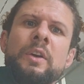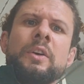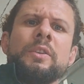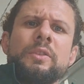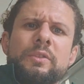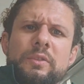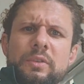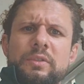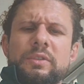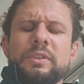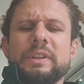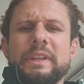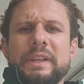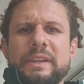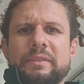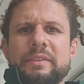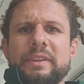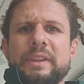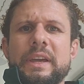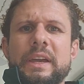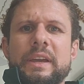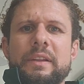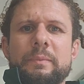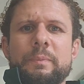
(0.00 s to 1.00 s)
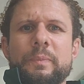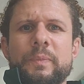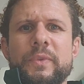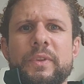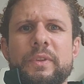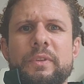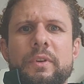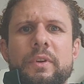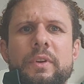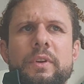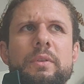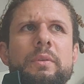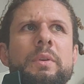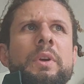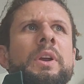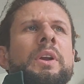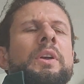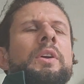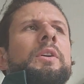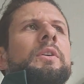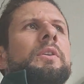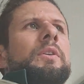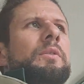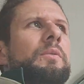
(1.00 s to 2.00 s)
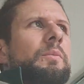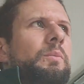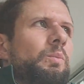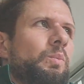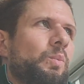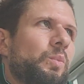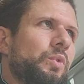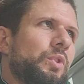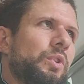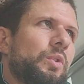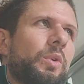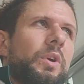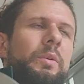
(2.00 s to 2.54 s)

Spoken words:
to deliver that. So you